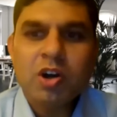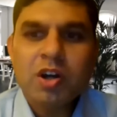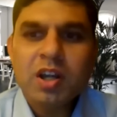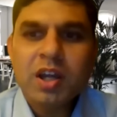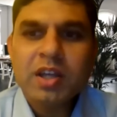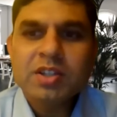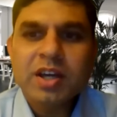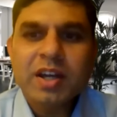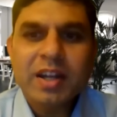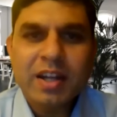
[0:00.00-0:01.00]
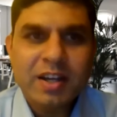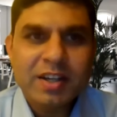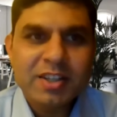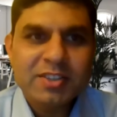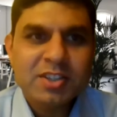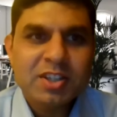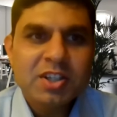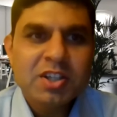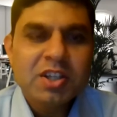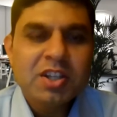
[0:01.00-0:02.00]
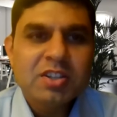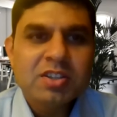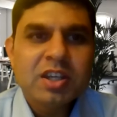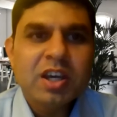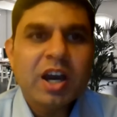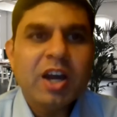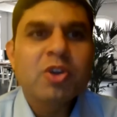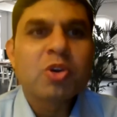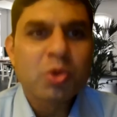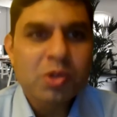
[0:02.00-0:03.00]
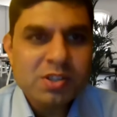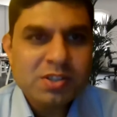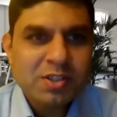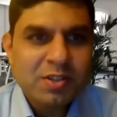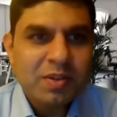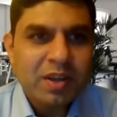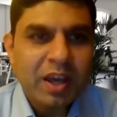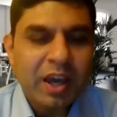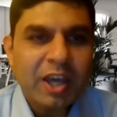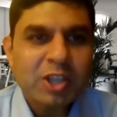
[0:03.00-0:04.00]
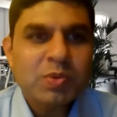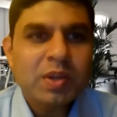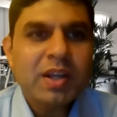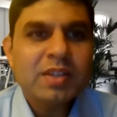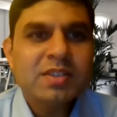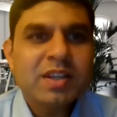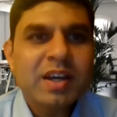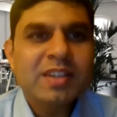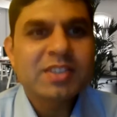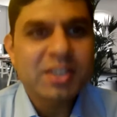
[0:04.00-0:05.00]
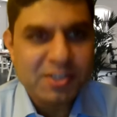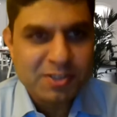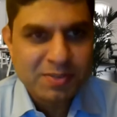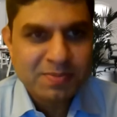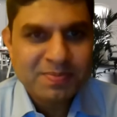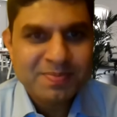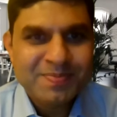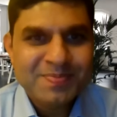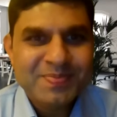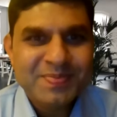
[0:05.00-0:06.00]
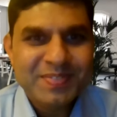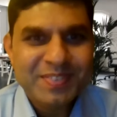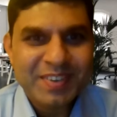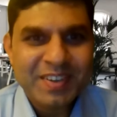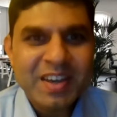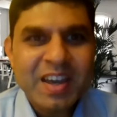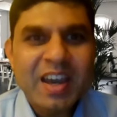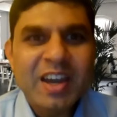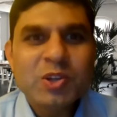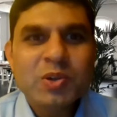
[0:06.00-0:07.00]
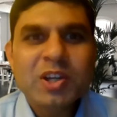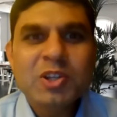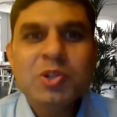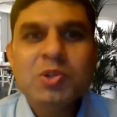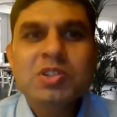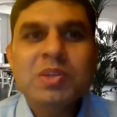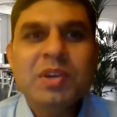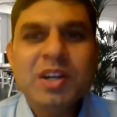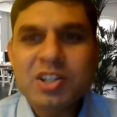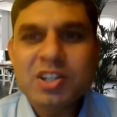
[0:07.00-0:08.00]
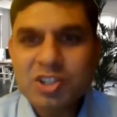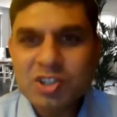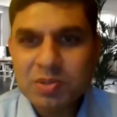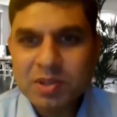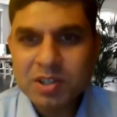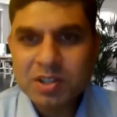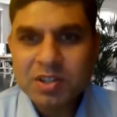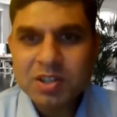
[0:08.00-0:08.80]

or HR analytics, they are roles as well as they are skills. Okay? And you can use them interchangeably.